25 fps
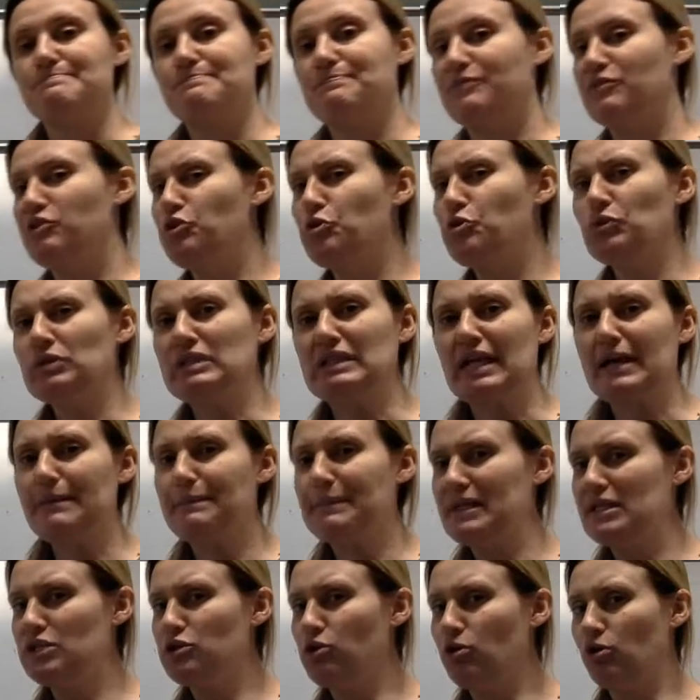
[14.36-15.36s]
You will not
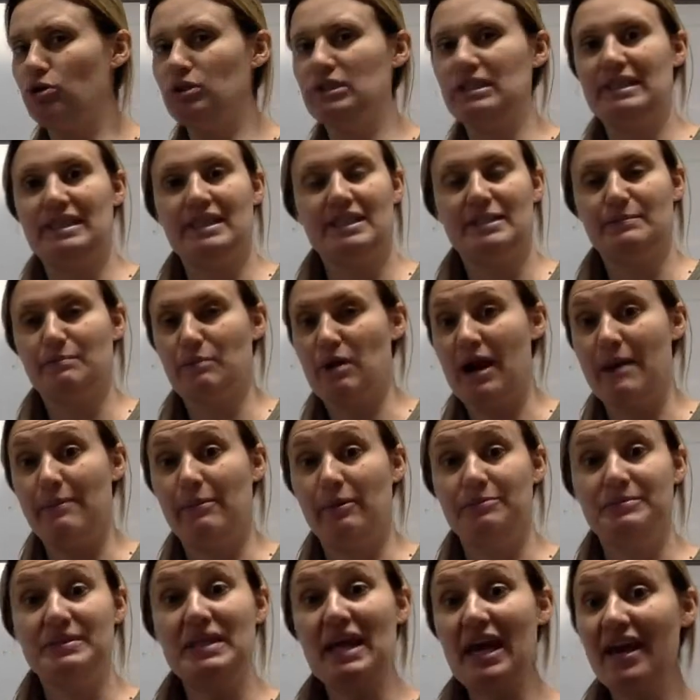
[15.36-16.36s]
be told in these
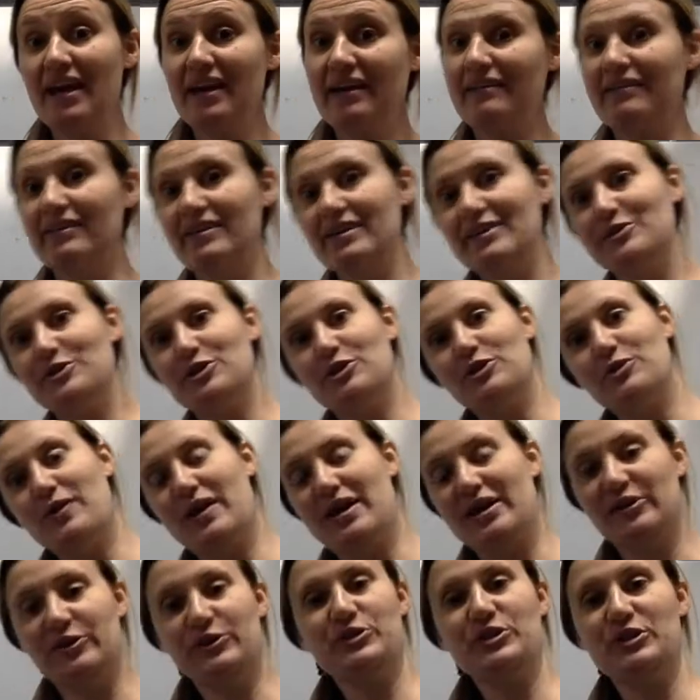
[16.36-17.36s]
problems, hey, these two
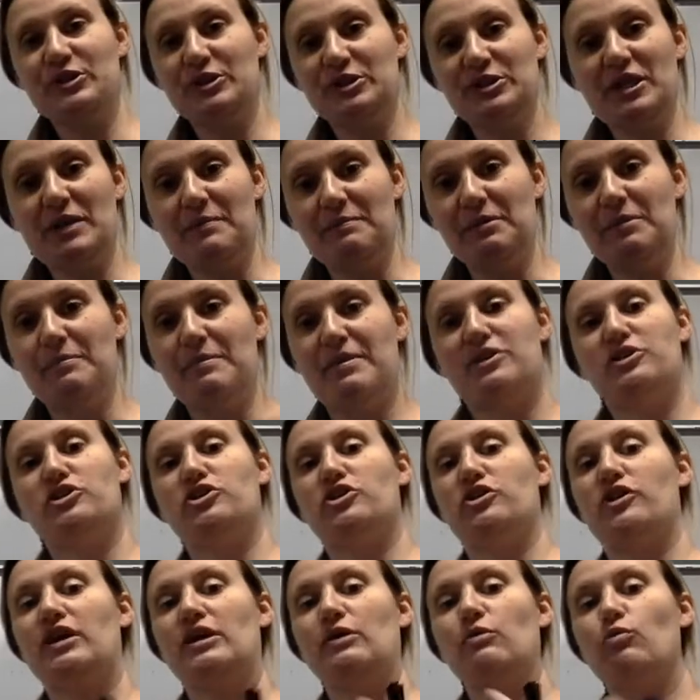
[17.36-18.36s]
angles are
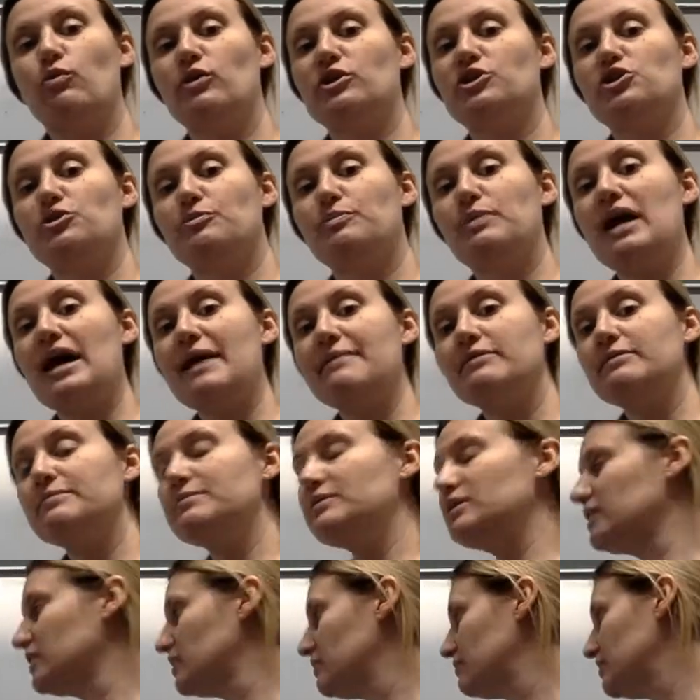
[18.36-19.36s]
supplementary. What you're probably
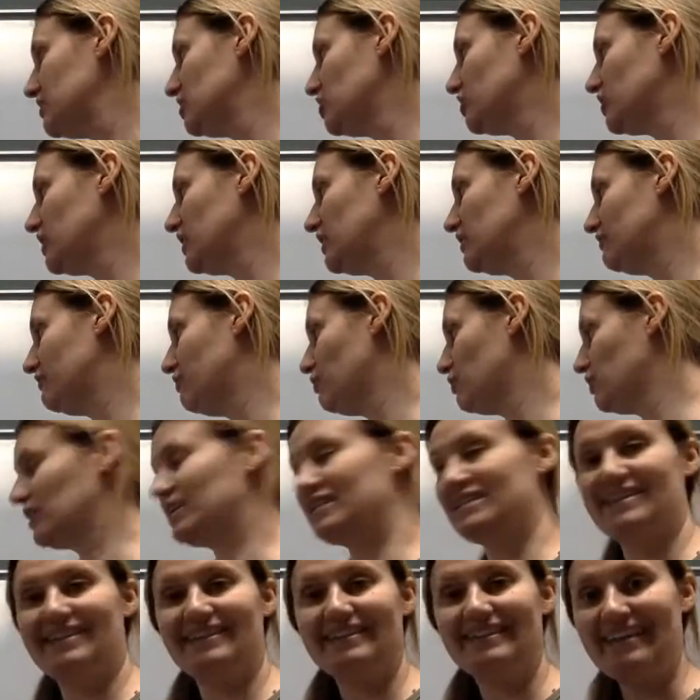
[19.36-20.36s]
going to be looking for
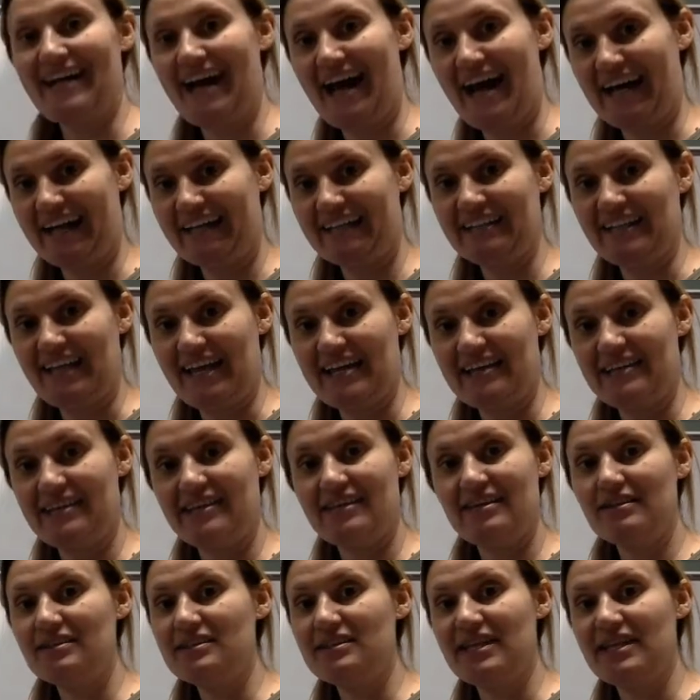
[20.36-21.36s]
is a line like
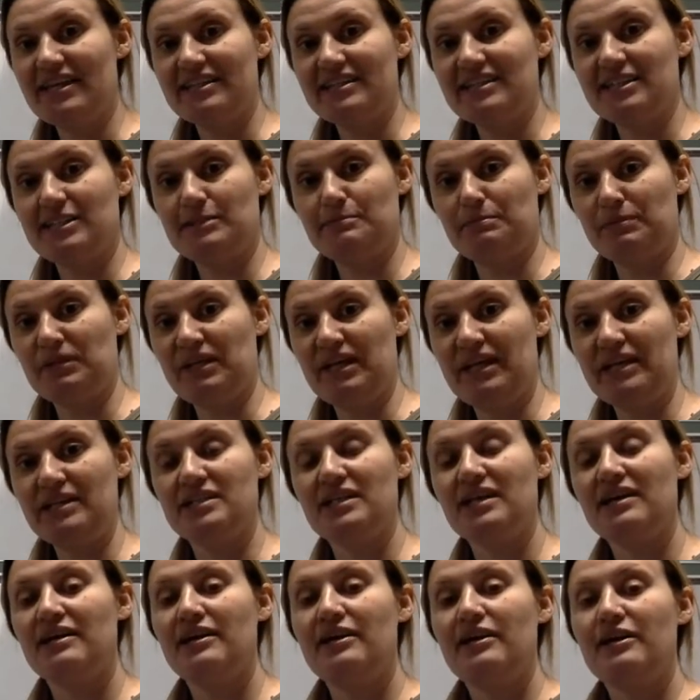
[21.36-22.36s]
this that's split.
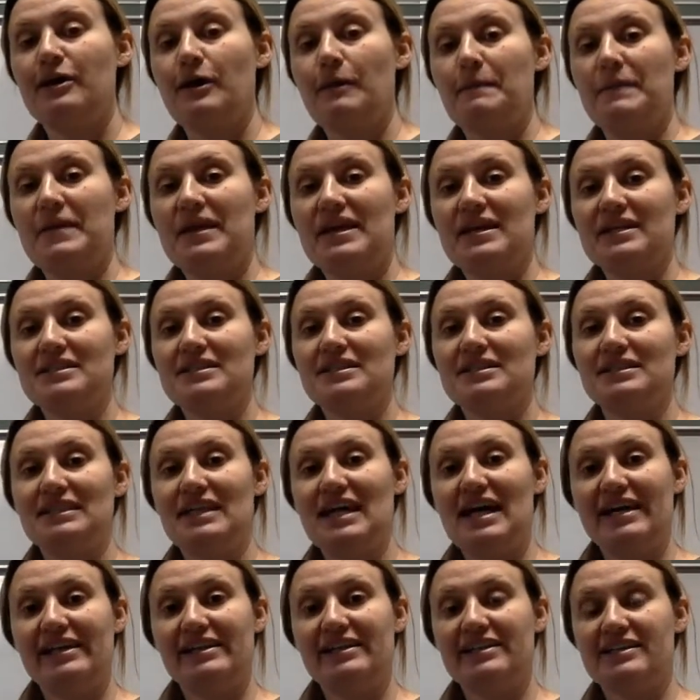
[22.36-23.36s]
Because a
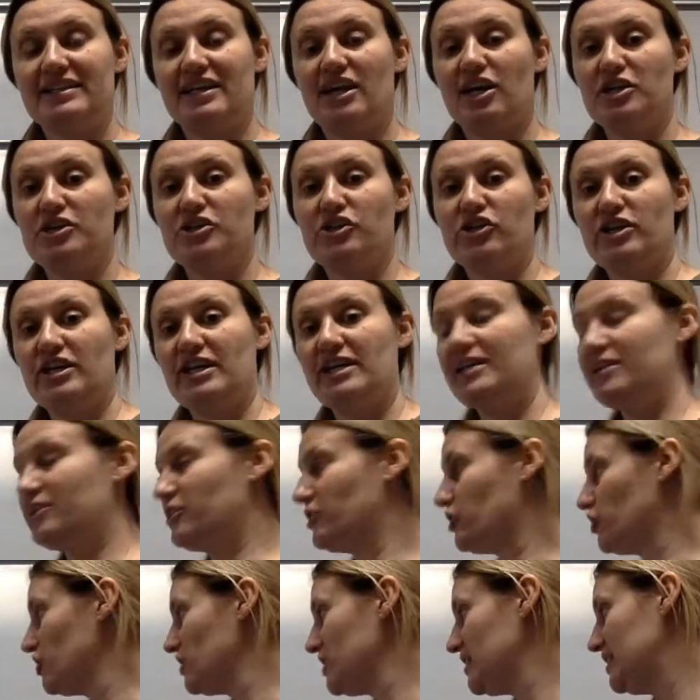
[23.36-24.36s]
line is 180
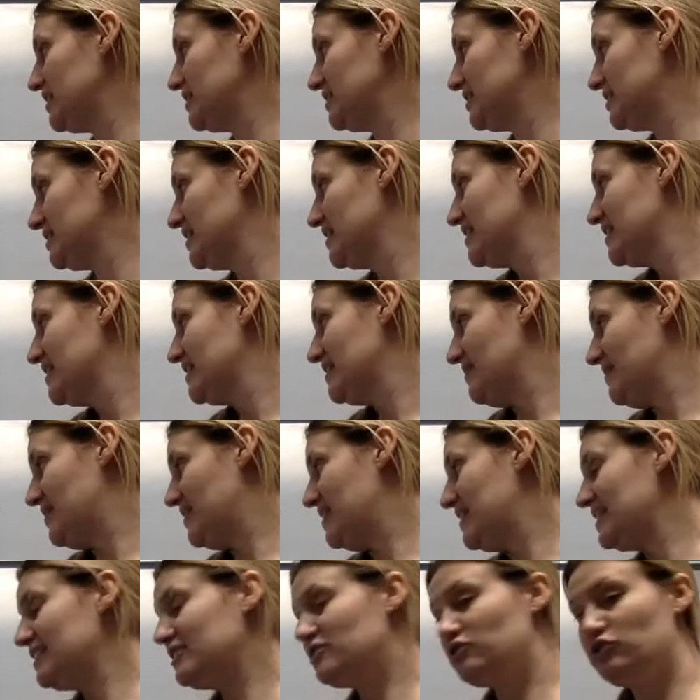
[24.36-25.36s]
degrees,
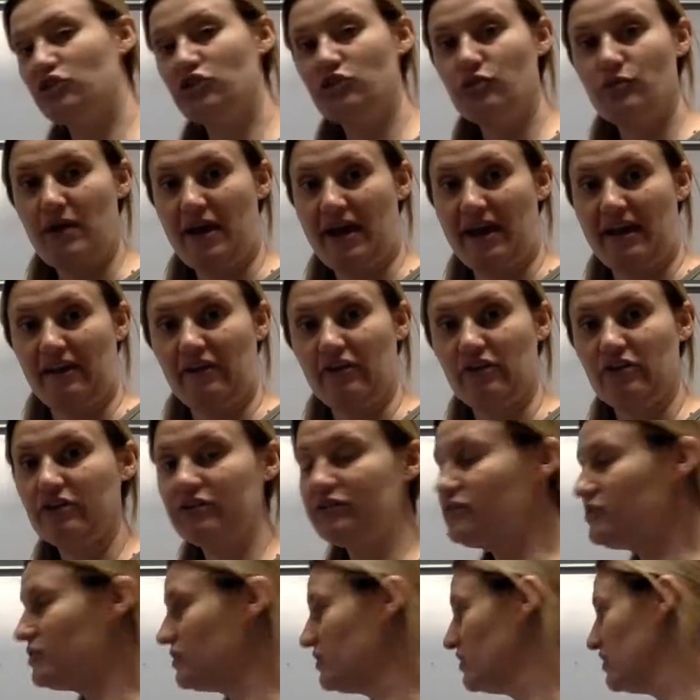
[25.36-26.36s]
these two
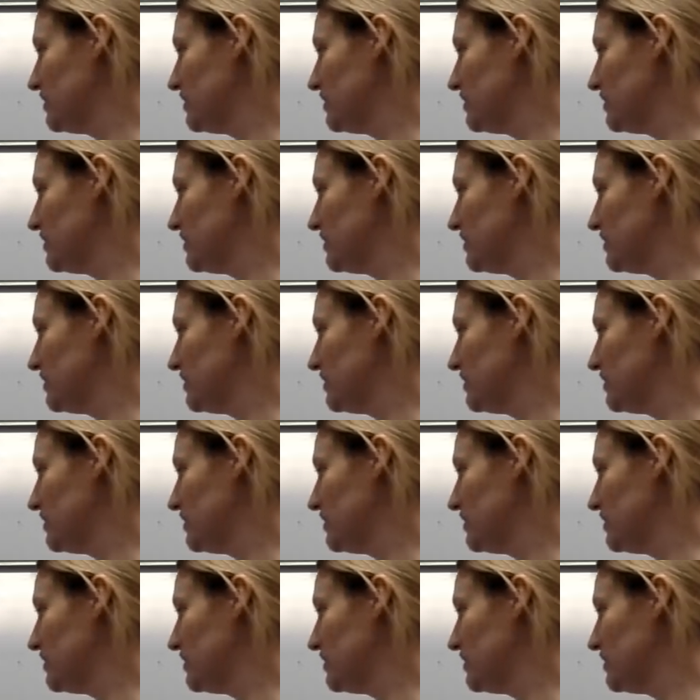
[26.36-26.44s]
angles,